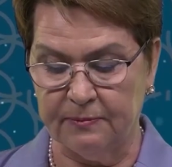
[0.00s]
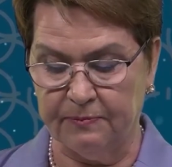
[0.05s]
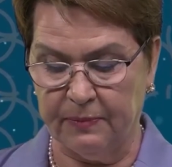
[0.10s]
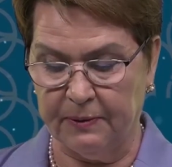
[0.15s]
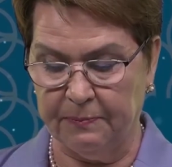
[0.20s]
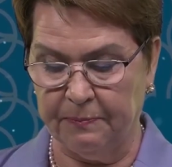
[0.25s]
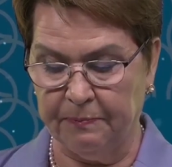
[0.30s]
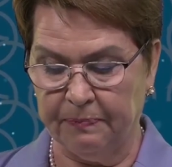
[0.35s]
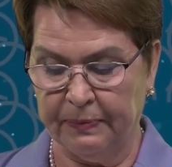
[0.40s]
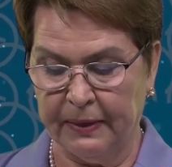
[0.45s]

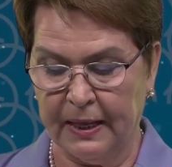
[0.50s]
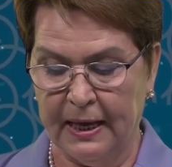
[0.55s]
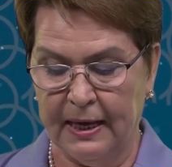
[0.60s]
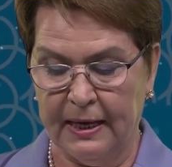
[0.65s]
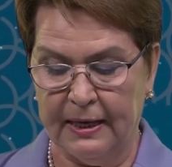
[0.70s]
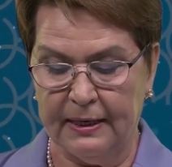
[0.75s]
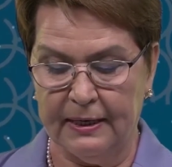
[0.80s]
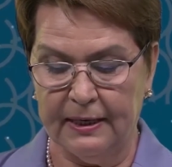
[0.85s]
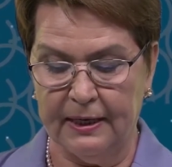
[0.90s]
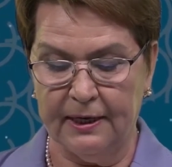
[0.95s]
received
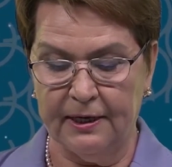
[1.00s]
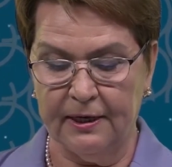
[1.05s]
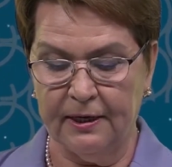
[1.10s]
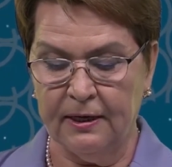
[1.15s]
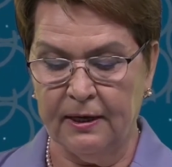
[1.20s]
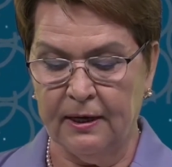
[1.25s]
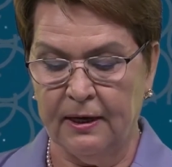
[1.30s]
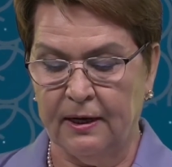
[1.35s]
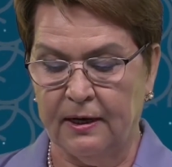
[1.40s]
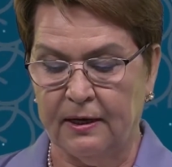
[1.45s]

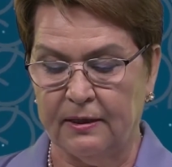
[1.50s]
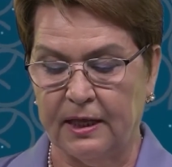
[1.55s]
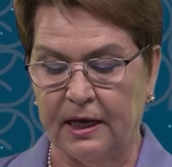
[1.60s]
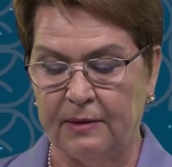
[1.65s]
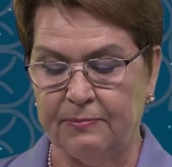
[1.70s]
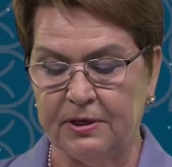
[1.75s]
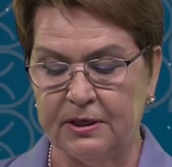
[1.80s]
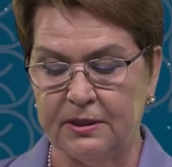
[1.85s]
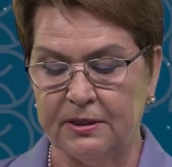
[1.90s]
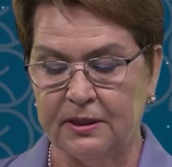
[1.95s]
some
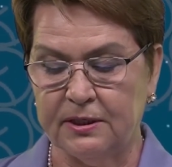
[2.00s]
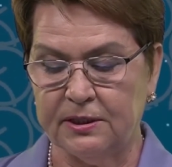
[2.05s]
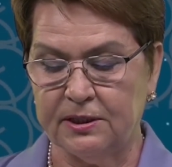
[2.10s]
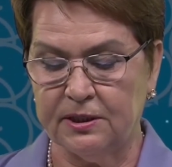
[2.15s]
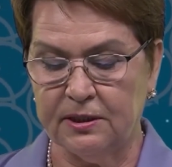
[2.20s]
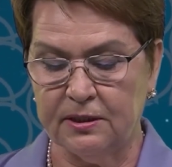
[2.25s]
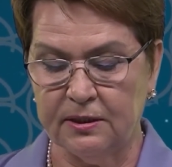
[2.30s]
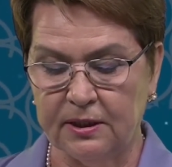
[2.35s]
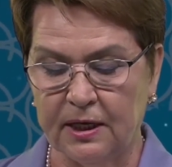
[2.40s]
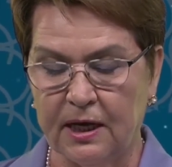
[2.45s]
thank you
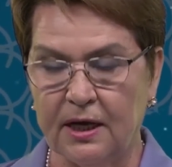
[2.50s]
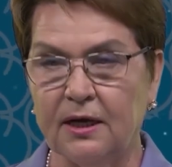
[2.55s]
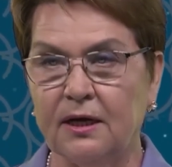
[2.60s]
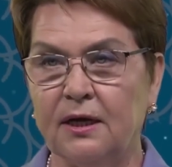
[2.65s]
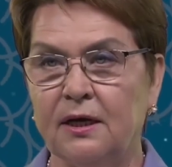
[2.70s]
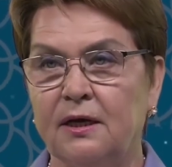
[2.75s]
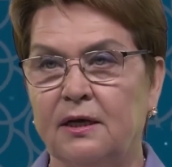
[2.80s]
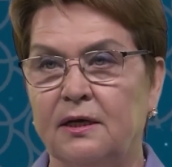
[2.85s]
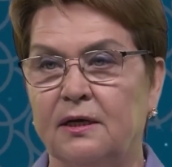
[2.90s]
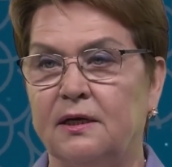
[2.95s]
from
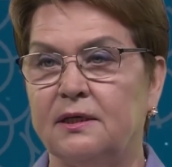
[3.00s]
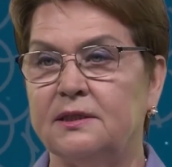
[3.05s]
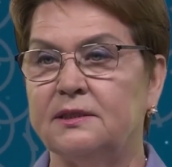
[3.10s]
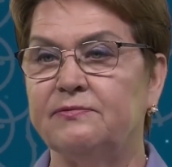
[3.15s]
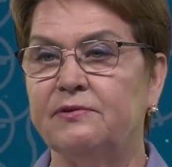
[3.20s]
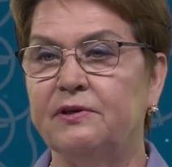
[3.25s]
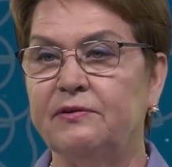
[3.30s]
this user.